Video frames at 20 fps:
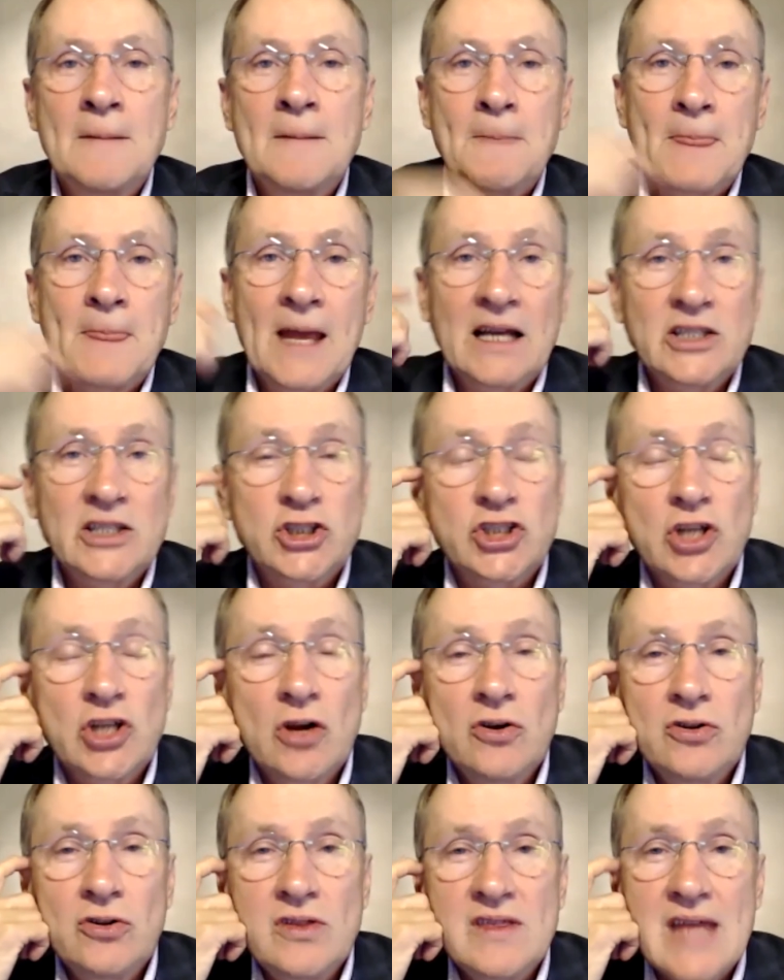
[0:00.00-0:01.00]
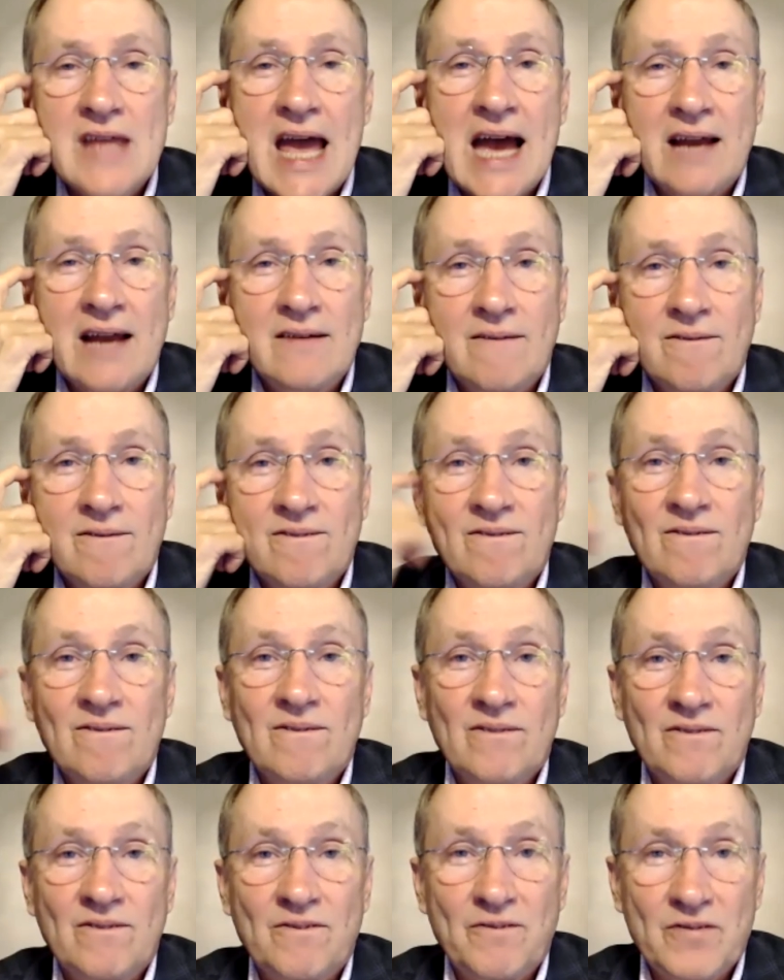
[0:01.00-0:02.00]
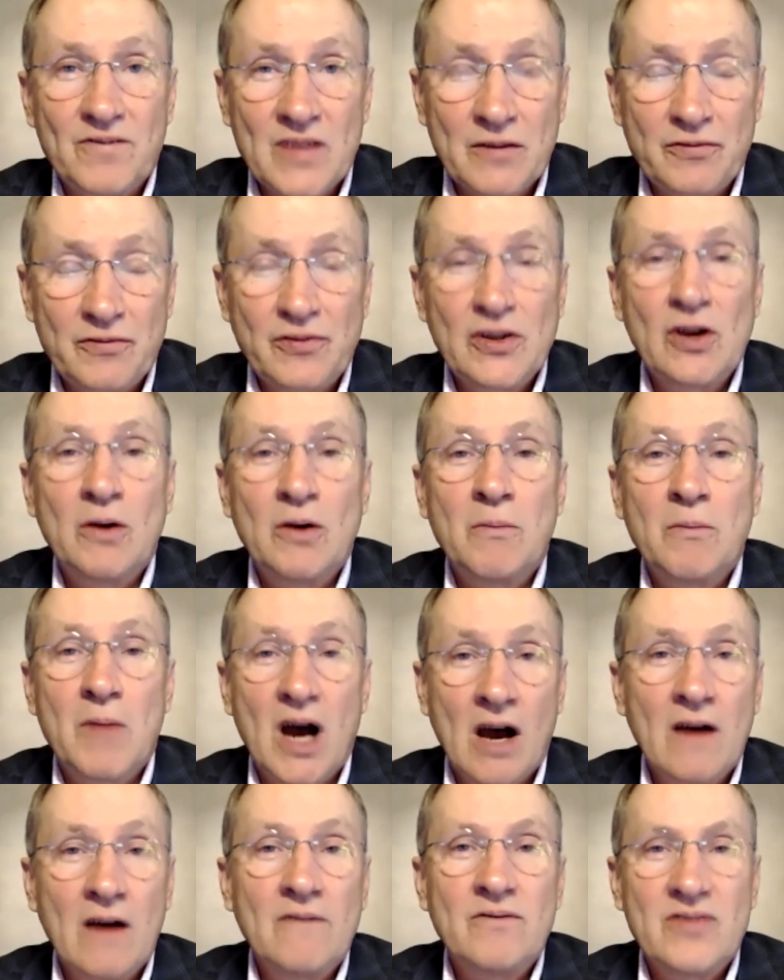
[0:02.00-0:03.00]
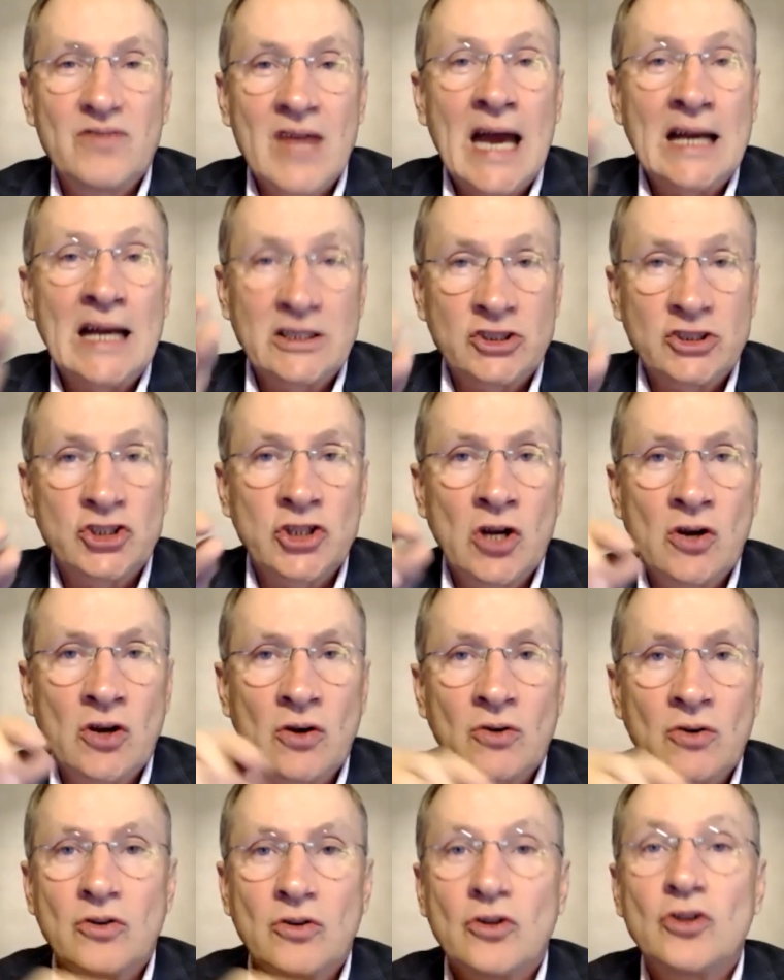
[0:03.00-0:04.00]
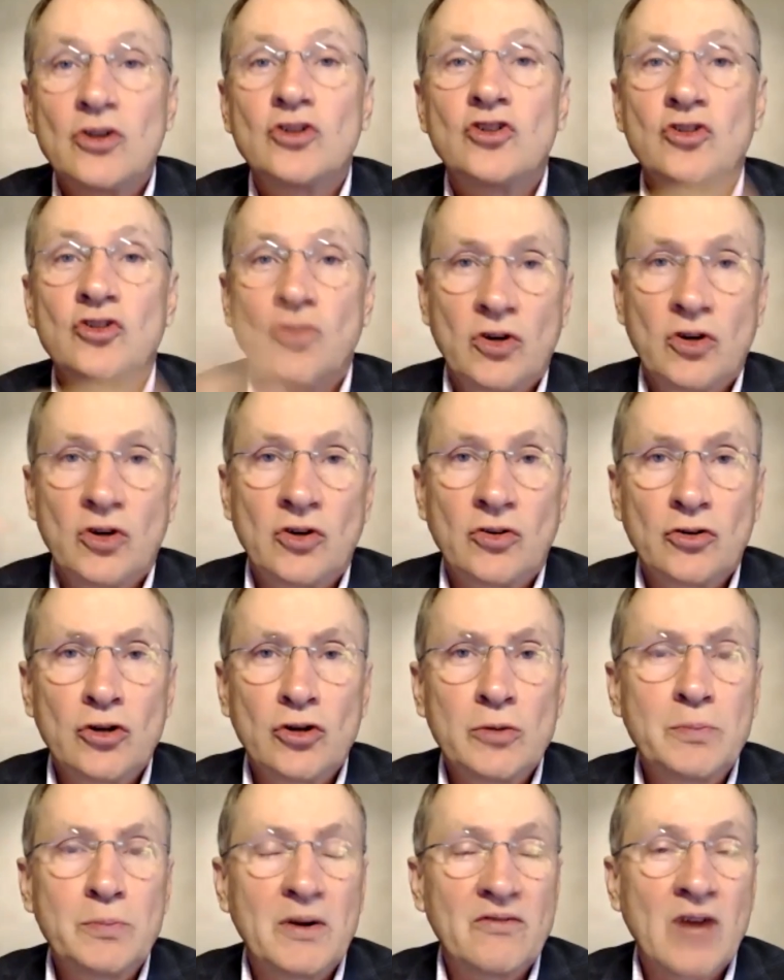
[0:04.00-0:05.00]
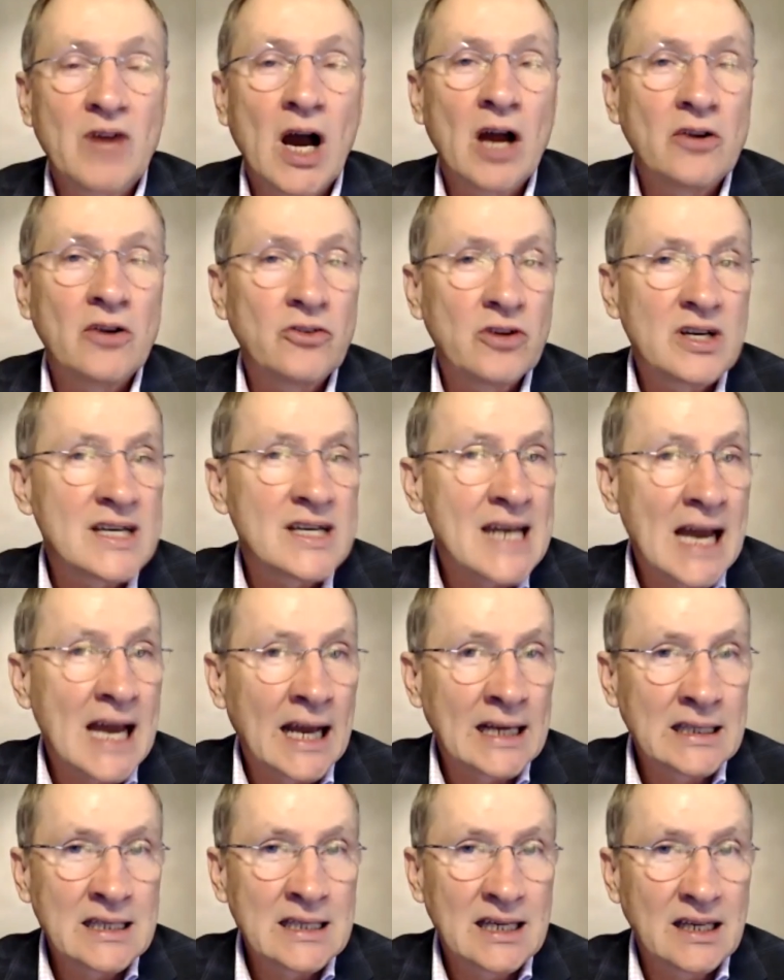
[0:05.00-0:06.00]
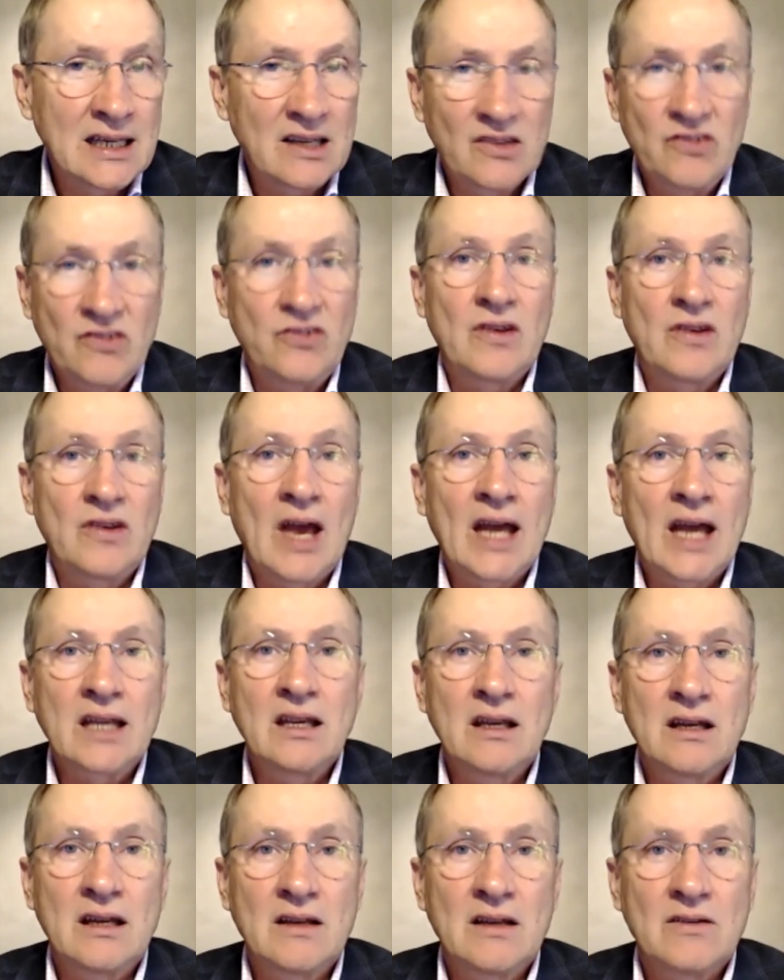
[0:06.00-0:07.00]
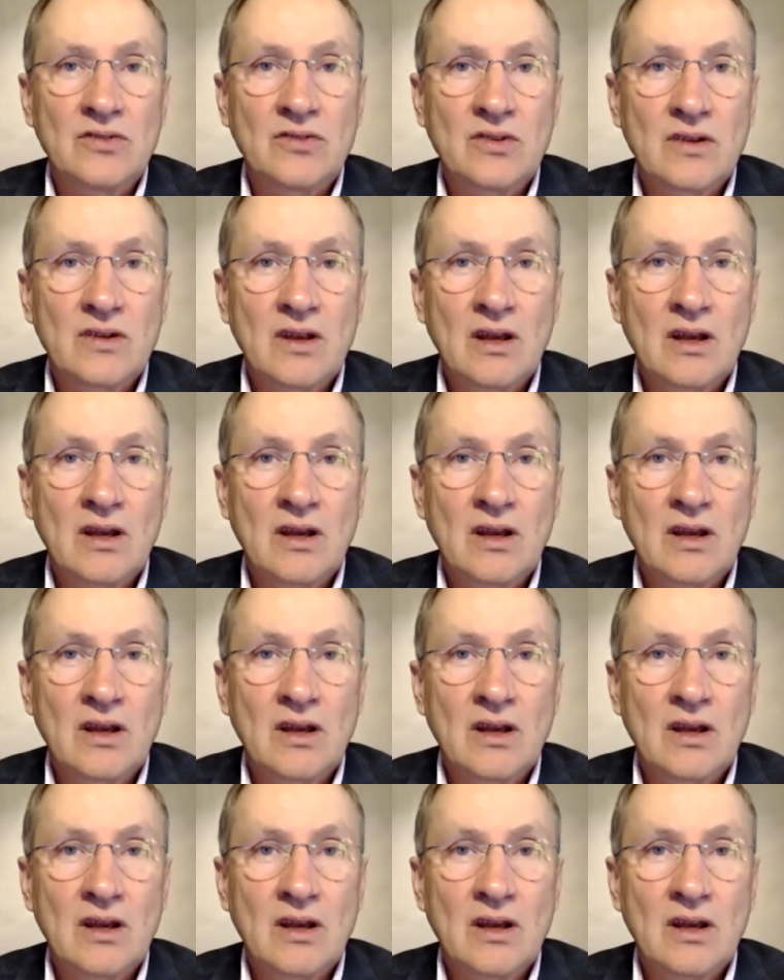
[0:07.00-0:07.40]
Now I showed the film of that show to a group of 190 executives,